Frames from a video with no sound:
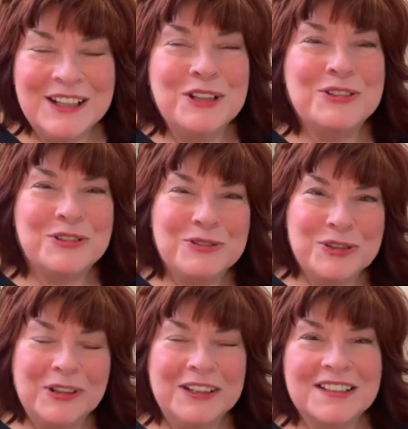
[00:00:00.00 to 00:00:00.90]
So
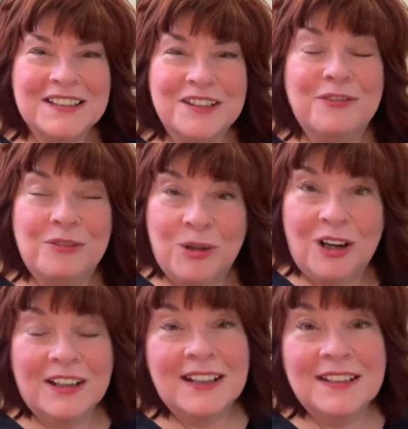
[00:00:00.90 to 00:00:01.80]
join us on From
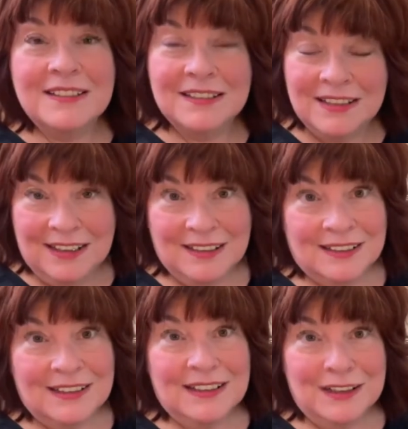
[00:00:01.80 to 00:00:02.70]
Heartache to
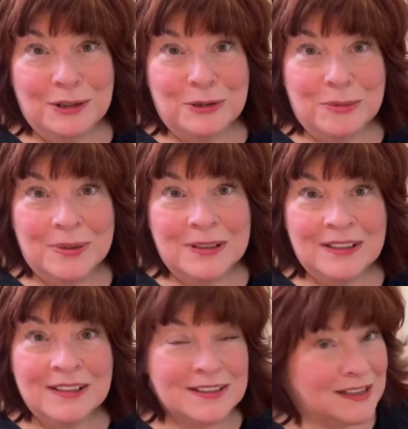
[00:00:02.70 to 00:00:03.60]
Healing and Hope,
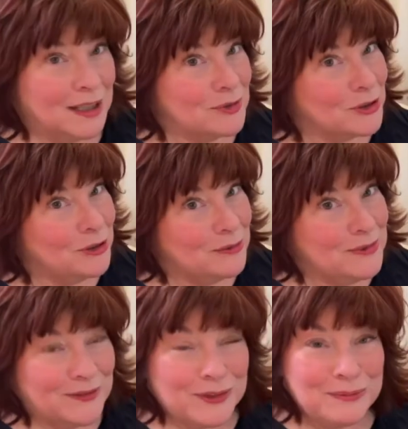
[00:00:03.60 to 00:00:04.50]
Same Storm,
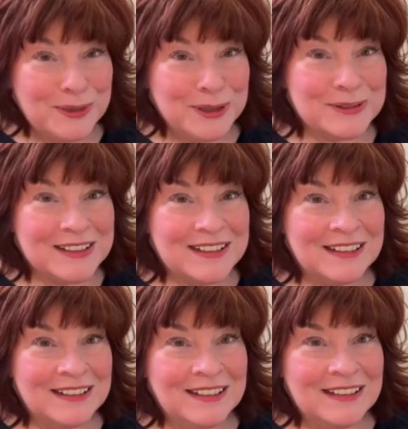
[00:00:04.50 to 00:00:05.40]
Different Boats.
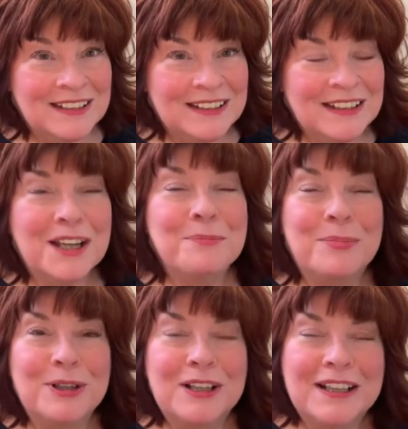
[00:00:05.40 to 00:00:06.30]
I'm
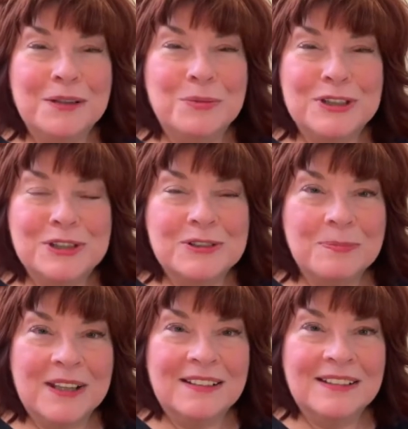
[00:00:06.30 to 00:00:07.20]
Bernadette Winters
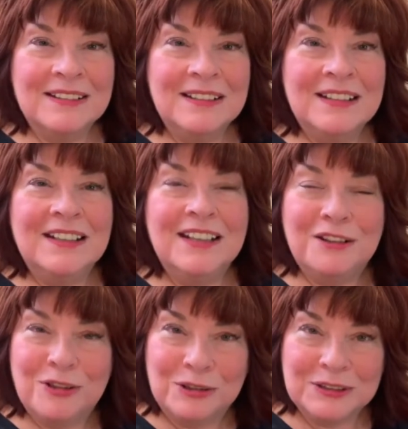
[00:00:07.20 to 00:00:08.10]
Bell,
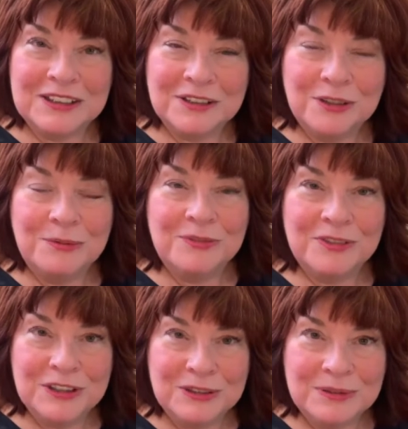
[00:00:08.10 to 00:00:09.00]
here holding the hope
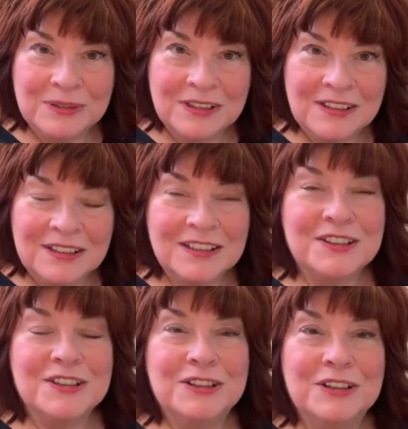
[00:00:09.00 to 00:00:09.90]
for you
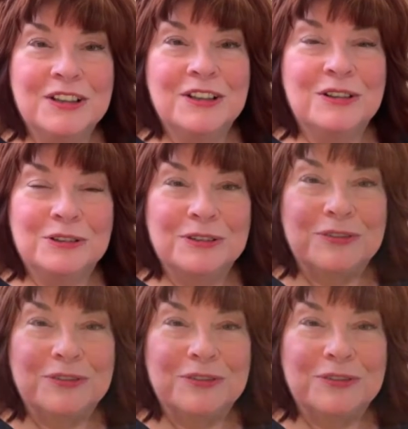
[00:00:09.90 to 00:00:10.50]
until you can hold it for